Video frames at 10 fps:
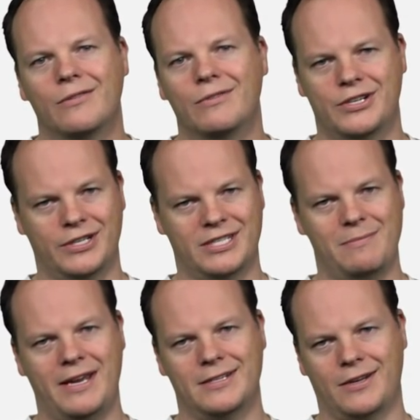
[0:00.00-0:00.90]
richer
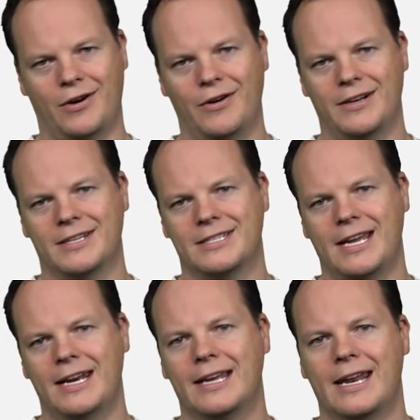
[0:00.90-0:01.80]
semantic code
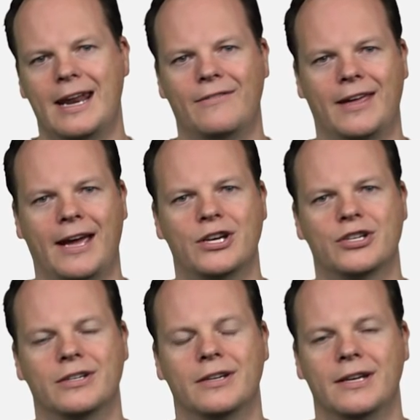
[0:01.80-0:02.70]
understanding and
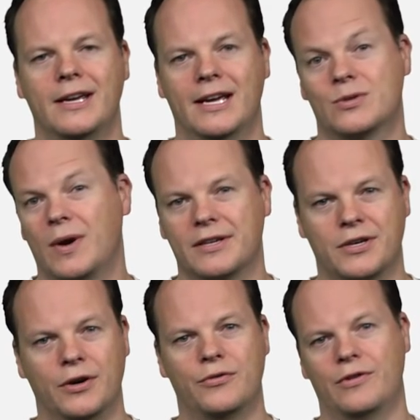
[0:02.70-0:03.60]
navigation, as well as
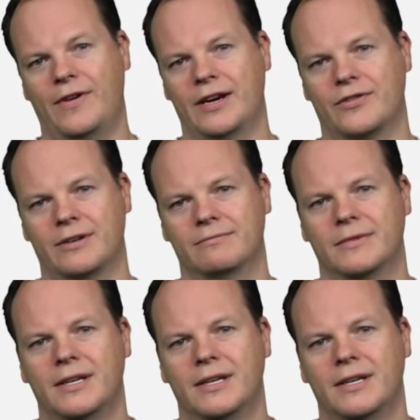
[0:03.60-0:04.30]
code refactoring.